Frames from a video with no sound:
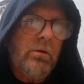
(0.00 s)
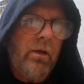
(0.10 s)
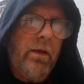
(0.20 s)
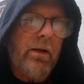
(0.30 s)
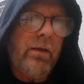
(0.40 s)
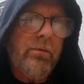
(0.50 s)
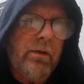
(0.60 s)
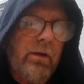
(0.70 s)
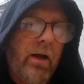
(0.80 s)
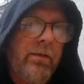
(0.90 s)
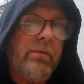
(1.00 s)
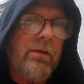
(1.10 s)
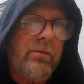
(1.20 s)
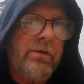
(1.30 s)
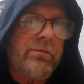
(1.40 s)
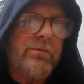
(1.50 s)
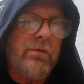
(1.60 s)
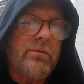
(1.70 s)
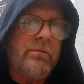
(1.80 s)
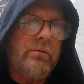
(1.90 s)
I think
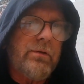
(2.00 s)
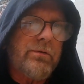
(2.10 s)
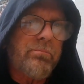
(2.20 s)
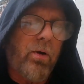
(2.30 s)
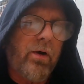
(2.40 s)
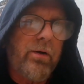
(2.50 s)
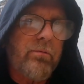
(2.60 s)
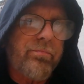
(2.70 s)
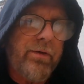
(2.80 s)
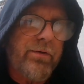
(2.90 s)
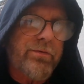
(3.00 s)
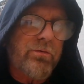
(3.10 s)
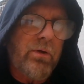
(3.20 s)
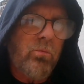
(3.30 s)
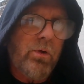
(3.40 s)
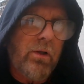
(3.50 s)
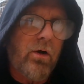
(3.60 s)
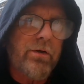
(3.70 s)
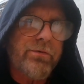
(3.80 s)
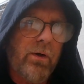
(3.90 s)
this part of history will
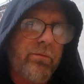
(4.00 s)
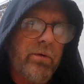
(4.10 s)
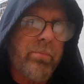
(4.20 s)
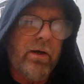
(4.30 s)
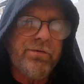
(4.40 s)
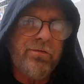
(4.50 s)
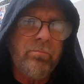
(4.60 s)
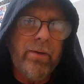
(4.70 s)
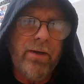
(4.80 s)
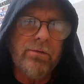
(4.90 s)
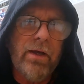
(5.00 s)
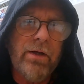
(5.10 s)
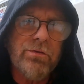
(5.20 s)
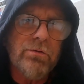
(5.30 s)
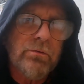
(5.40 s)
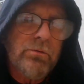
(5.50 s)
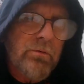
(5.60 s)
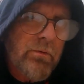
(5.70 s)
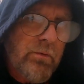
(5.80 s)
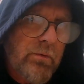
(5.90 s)
also have a positive backlash
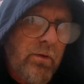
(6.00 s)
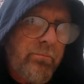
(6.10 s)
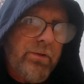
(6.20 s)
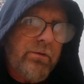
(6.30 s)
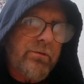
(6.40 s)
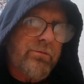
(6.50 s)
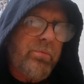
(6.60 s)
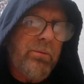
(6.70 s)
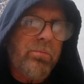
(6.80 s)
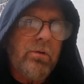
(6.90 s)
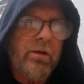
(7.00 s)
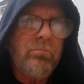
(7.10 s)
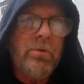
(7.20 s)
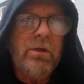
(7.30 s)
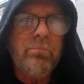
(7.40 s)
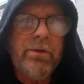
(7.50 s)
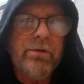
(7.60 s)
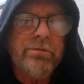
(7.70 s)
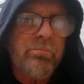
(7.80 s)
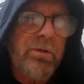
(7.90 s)
because of people like me and
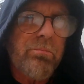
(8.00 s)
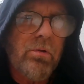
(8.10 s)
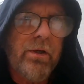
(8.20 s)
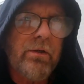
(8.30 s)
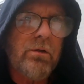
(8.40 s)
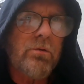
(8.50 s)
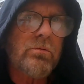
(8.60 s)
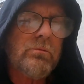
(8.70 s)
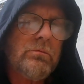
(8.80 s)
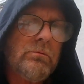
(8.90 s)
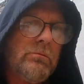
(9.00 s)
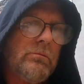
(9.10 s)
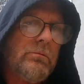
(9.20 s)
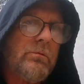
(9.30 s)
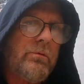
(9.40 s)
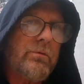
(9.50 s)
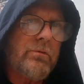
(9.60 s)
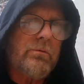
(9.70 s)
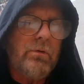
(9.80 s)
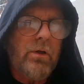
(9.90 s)
because of people like you.
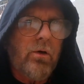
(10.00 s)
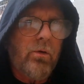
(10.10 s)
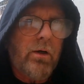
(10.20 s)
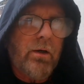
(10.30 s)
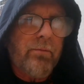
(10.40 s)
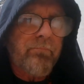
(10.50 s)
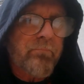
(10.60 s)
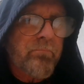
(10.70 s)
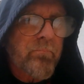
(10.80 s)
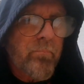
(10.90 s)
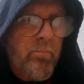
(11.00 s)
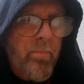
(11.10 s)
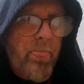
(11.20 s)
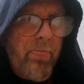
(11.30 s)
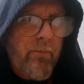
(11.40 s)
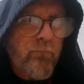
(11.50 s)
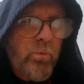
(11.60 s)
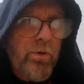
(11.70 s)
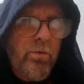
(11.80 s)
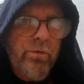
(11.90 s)
You know,
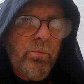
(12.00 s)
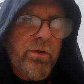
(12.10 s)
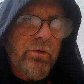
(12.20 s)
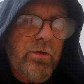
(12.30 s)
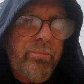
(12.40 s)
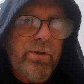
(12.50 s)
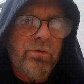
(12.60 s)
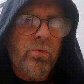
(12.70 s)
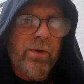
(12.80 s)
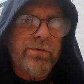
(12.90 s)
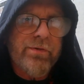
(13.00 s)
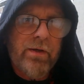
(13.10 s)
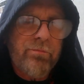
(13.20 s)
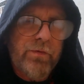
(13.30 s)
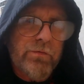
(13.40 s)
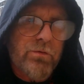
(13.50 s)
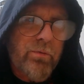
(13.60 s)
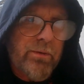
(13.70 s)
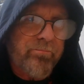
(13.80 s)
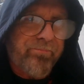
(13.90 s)
we are be on the right side of
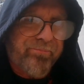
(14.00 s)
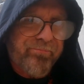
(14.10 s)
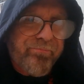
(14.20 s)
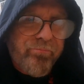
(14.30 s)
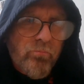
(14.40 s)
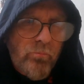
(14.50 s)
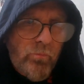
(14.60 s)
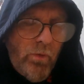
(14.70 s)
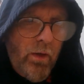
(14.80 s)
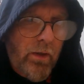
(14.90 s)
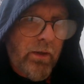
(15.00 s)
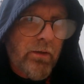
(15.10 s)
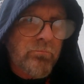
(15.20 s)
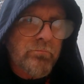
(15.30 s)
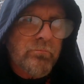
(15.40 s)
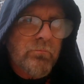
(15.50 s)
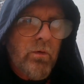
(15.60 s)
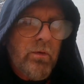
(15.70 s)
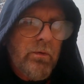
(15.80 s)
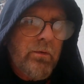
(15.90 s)
history. Um,
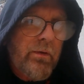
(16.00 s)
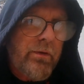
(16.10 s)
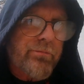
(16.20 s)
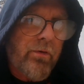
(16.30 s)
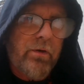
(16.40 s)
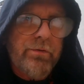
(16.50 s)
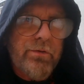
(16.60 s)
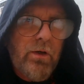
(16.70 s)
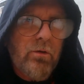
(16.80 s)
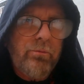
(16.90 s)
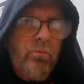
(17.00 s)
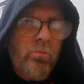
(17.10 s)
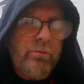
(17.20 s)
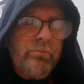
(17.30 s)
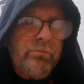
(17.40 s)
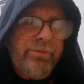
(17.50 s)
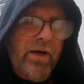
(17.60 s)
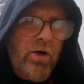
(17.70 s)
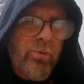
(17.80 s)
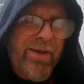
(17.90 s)
as far as
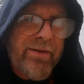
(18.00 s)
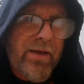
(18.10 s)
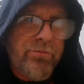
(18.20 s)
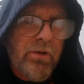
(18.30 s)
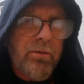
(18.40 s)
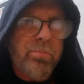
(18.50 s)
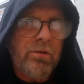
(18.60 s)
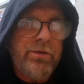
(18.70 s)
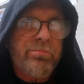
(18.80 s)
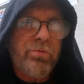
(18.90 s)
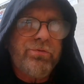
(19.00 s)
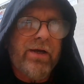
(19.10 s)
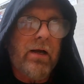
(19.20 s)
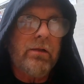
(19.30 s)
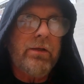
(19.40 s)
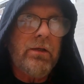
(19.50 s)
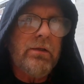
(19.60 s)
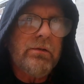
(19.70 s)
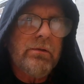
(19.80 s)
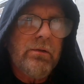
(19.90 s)
narrowing it down to like police brutality,
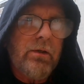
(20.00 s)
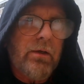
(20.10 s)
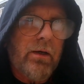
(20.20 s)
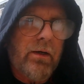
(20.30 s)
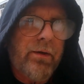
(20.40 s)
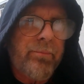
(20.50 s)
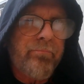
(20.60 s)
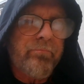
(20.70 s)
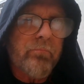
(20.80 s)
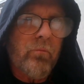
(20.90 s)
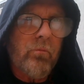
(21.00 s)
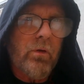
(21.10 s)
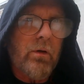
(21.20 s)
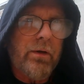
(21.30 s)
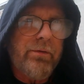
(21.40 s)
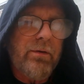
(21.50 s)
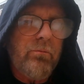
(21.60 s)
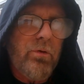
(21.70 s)
um, I think